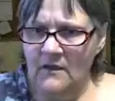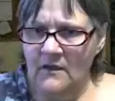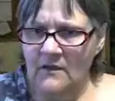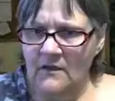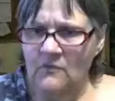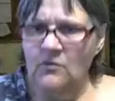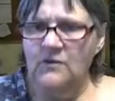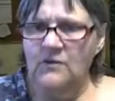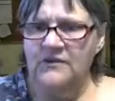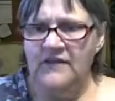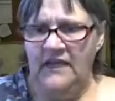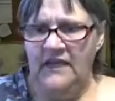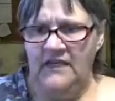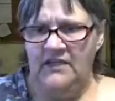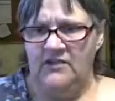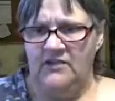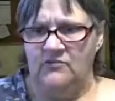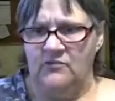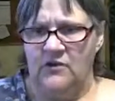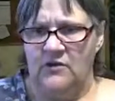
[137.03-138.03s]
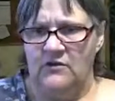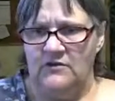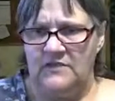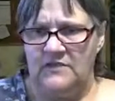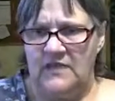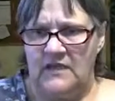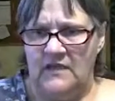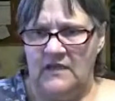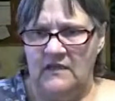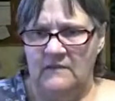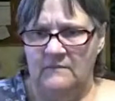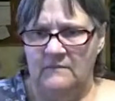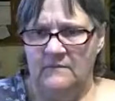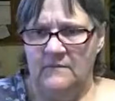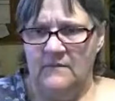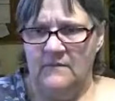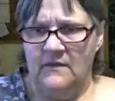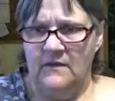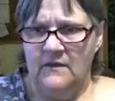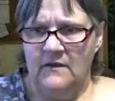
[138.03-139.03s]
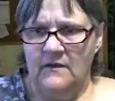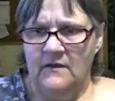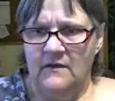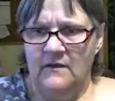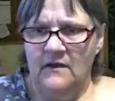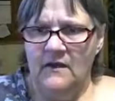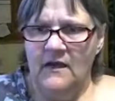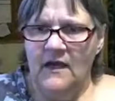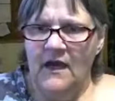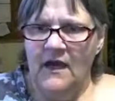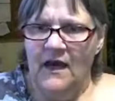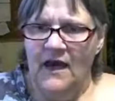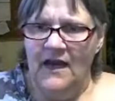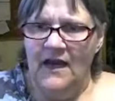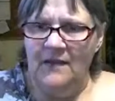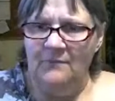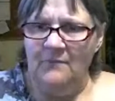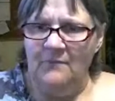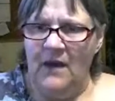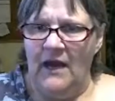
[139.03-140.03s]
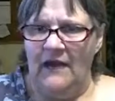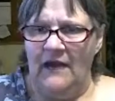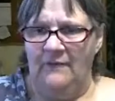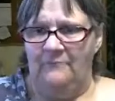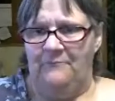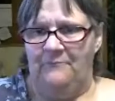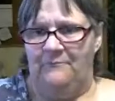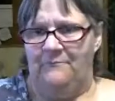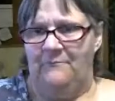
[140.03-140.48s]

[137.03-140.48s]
well, thank you, Rosie. Hi,